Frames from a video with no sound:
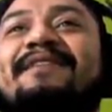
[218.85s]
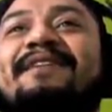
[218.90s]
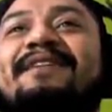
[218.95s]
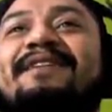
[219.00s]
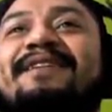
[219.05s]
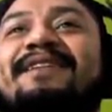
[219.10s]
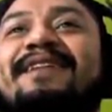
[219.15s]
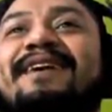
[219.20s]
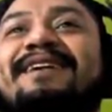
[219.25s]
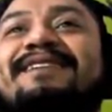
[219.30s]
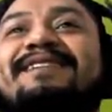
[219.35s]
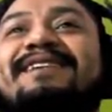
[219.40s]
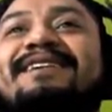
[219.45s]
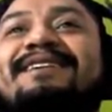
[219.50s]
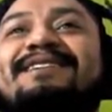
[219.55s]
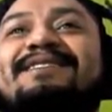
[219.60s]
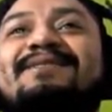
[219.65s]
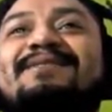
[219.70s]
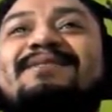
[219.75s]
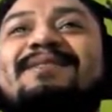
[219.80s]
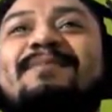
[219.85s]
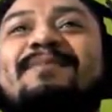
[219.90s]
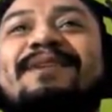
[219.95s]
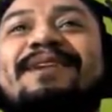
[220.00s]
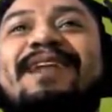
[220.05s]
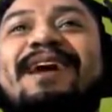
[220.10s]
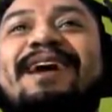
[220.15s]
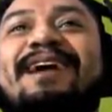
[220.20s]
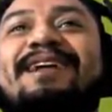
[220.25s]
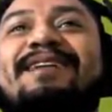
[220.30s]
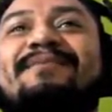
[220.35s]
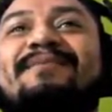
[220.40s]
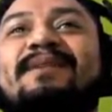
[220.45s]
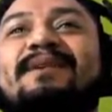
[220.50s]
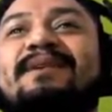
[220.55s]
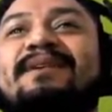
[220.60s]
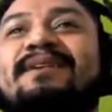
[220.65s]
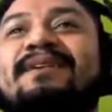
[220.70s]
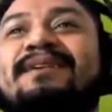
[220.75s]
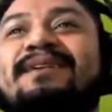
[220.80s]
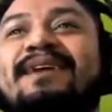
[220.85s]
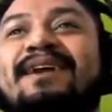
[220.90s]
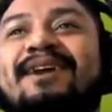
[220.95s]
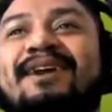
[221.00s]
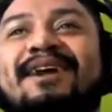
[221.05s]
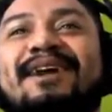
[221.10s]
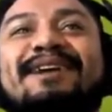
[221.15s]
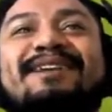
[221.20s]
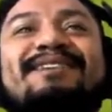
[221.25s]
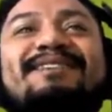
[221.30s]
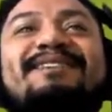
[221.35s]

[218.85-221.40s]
I thought she was number 9, but okay, she's number